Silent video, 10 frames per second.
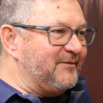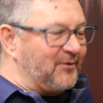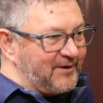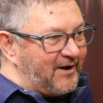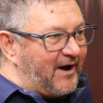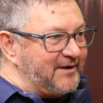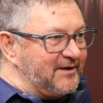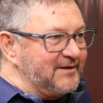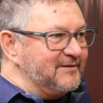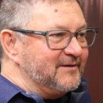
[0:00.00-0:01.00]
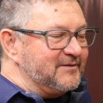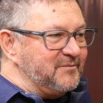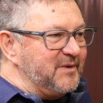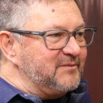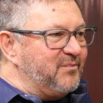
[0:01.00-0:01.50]
We're guiding that the
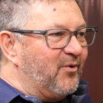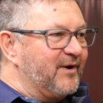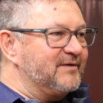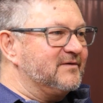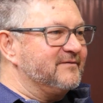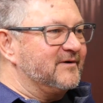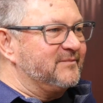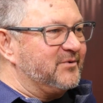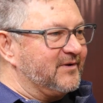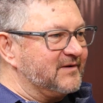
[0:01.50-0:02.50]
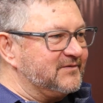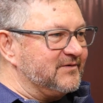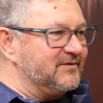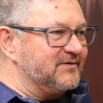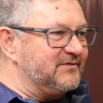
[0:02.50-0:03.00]
midpoint of our
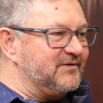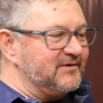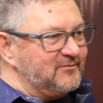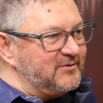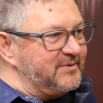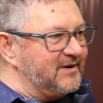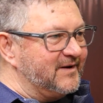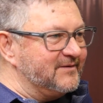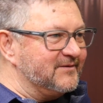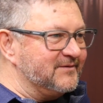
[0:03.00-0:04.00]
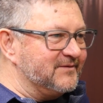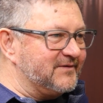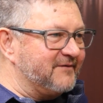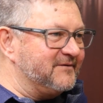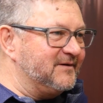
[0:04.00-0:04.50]
production this year will be
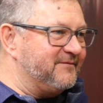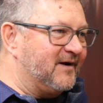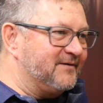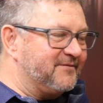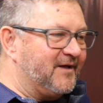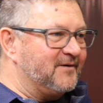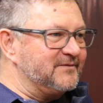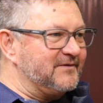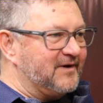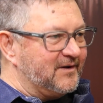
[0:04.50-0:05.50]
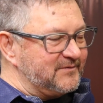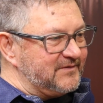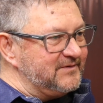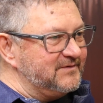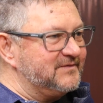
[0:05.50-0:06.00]
175,000
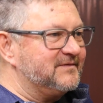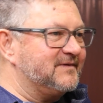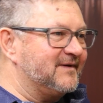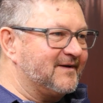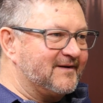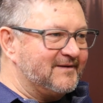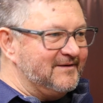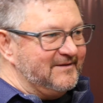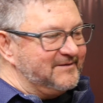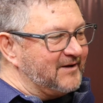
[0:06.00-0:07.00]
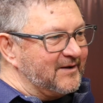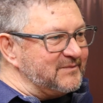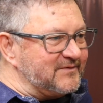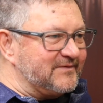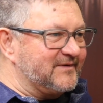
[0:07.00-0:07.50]
ounces
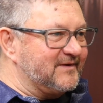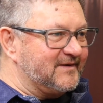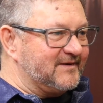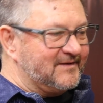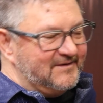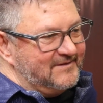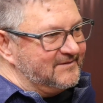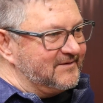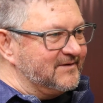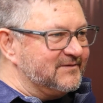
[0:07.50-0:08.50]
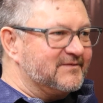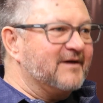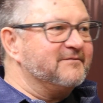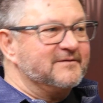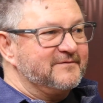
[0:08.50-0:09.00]
times, say,
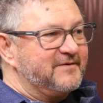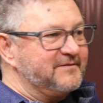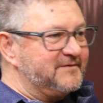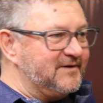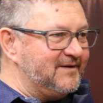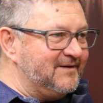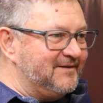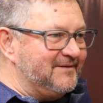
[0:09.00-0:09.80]
750.